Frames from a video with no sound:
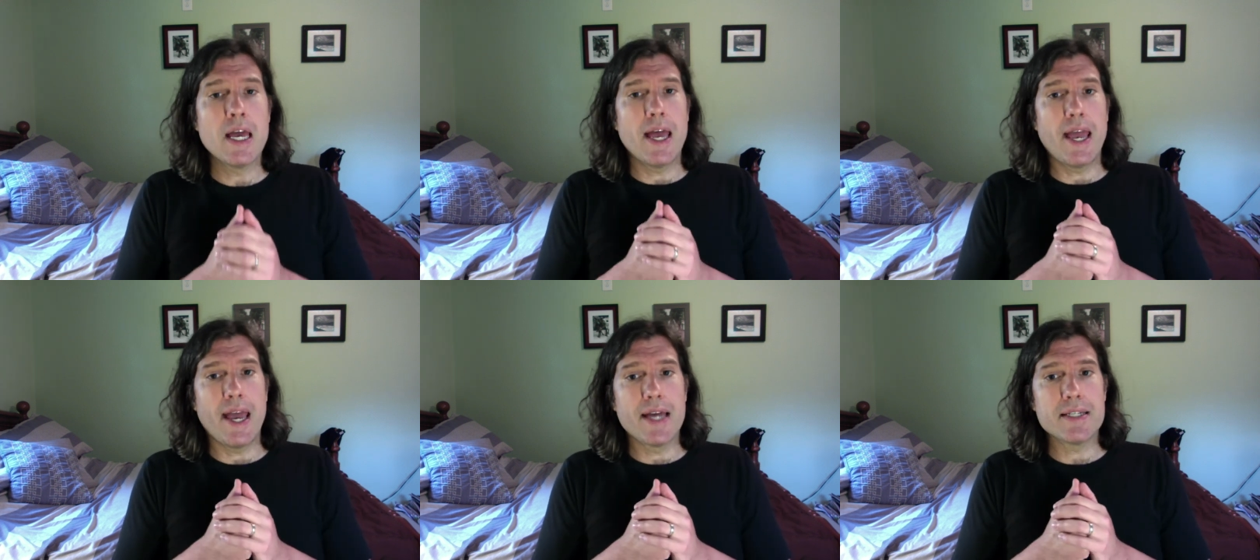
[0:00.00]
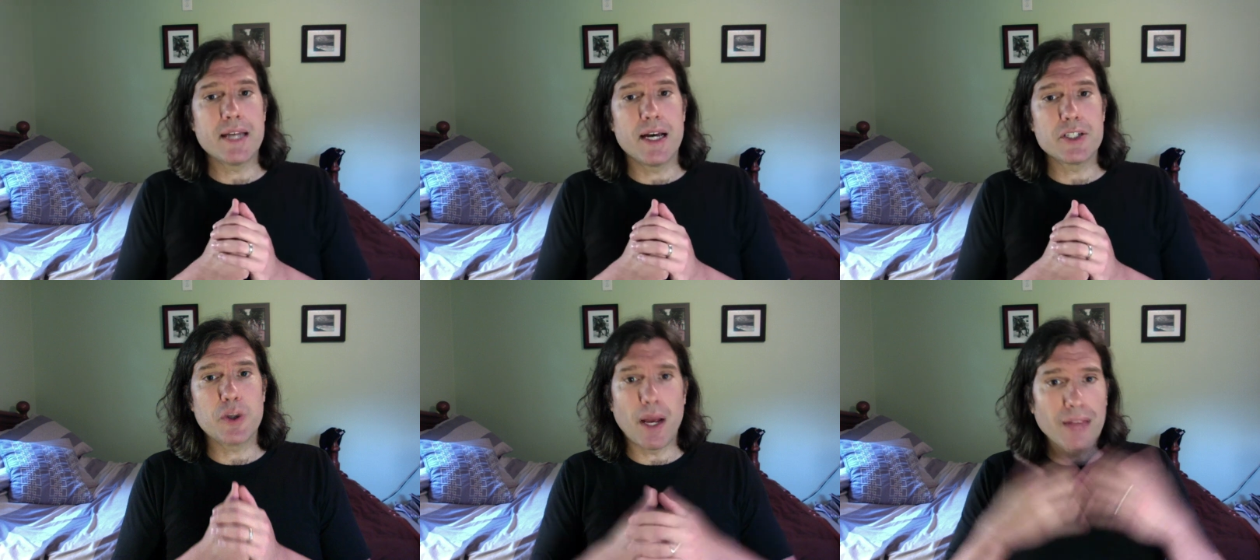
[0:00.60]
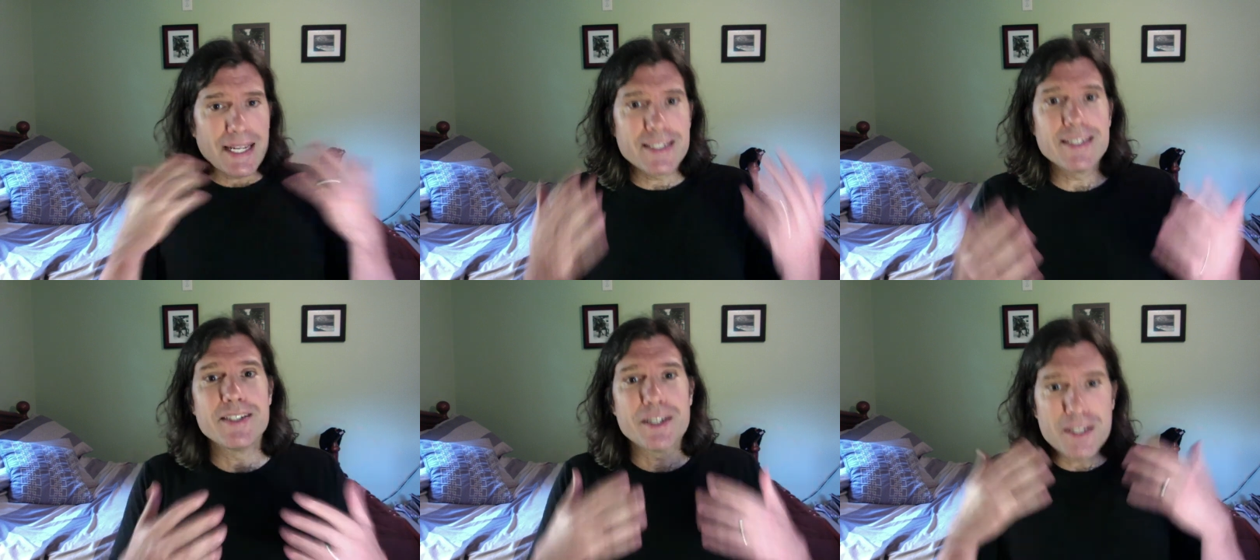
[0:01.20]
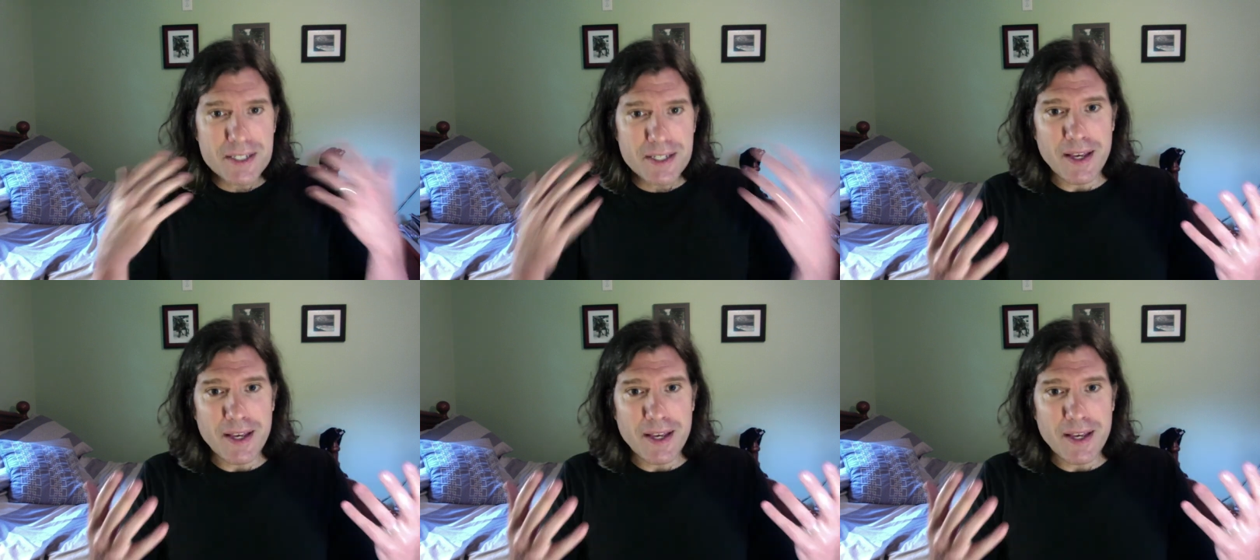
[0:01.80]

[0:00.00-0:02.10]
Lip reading: And so I like to just